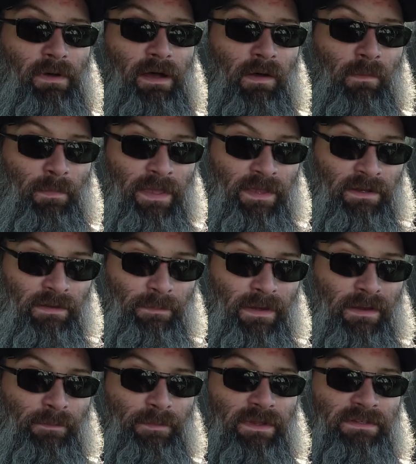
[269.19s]
I'll pedal
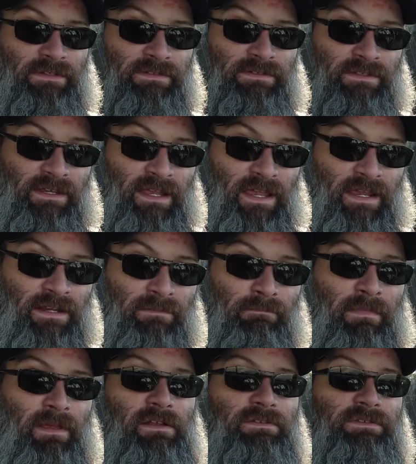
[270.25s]
pump it just to kind of
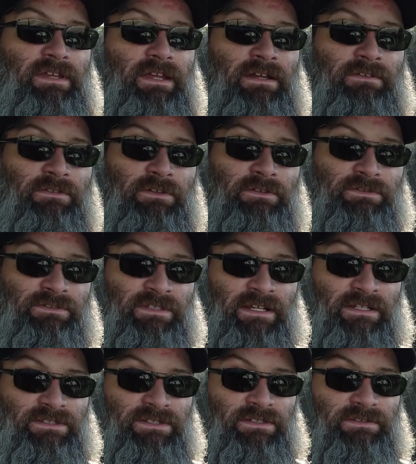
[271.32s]
melt down those
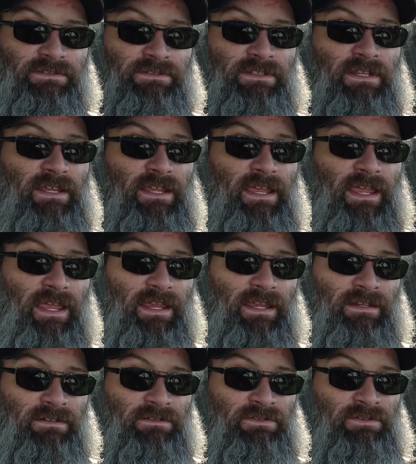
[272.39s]
sections
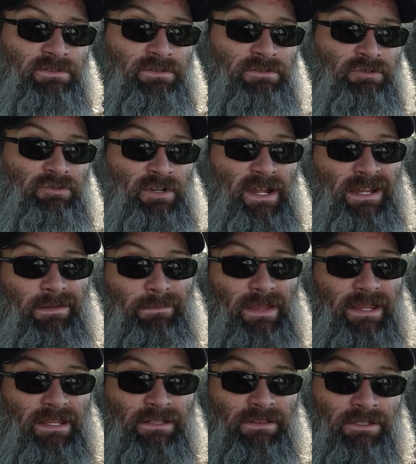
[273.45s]
and try to
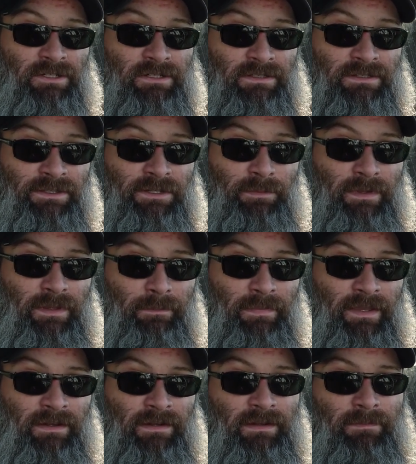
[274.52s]
make it look a little bit
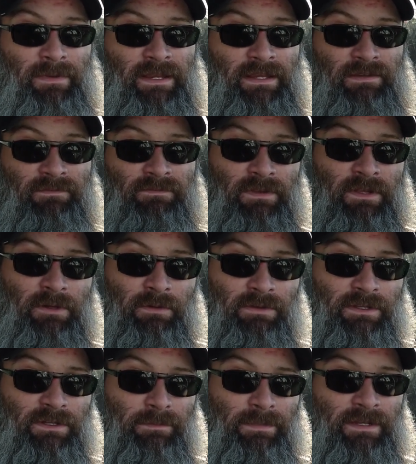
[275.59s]
better, make it flow a
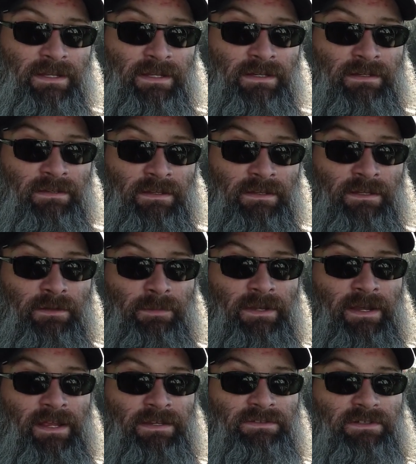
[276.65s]
little bit
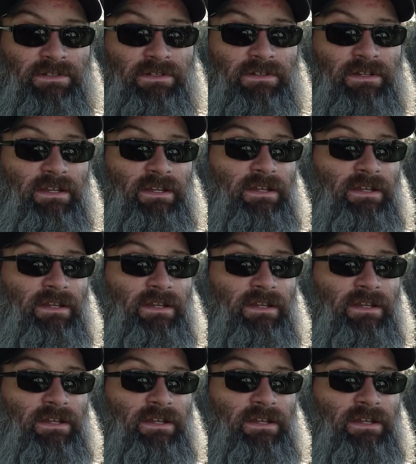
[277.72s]
nicer.